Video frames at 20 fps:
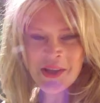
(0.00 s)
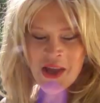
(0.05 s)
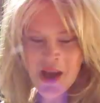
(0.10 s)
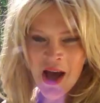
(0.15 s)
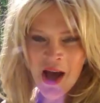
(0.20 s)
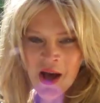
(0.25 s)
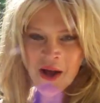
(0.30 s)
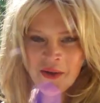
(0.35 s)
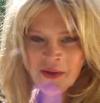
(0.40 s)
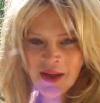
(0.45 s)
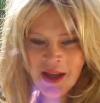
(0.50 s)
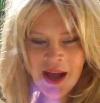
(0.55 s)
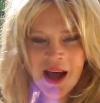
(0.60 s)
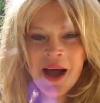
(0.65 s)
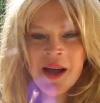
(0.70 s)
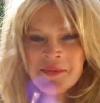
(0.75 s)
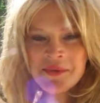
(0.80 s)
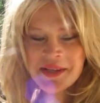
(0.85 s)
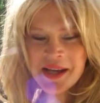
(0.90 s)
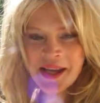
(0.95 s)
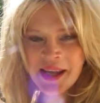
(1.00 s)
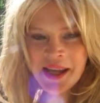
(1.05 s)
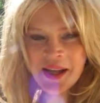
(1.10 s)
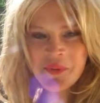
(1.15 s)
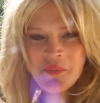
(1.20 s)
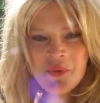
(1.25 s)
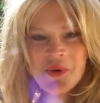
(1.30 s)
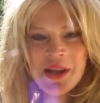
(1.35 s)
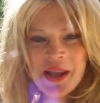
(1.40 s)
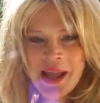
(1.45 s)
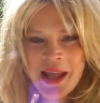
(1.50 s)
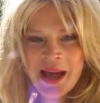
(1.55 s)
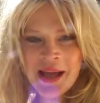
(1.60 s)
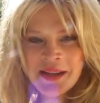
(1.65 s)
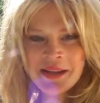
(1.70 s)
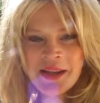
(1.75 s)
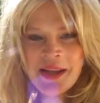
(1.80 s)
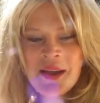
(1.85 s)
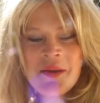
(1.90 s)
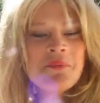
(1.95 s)
Danielle and Diana
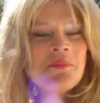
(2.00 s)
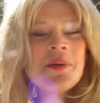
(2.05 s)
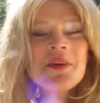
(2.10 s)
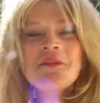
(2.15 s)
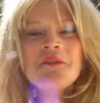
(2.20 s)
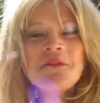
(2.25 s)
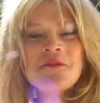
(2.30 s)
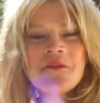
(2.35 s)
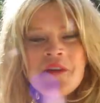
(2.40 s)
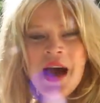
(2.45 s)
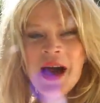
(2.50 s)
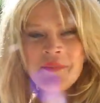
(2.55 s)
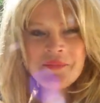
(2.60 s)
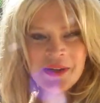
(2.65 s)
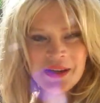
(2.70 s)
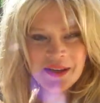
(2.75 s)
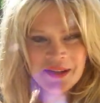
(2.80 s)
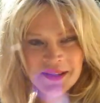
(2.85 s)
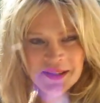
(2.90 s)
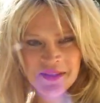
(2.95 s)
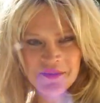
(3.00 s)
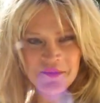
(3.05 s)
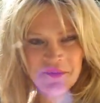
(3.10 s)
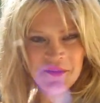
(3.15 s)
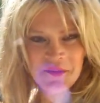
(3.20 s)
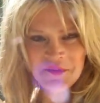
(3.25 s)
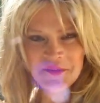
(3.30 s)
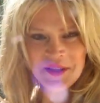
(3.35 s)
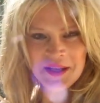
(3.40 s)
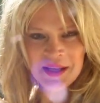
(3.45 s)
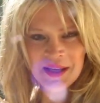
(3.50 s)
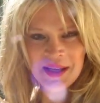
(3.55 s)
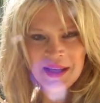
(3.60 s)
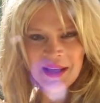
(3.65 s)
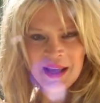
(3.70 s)
Breanne, be fabulous at 50.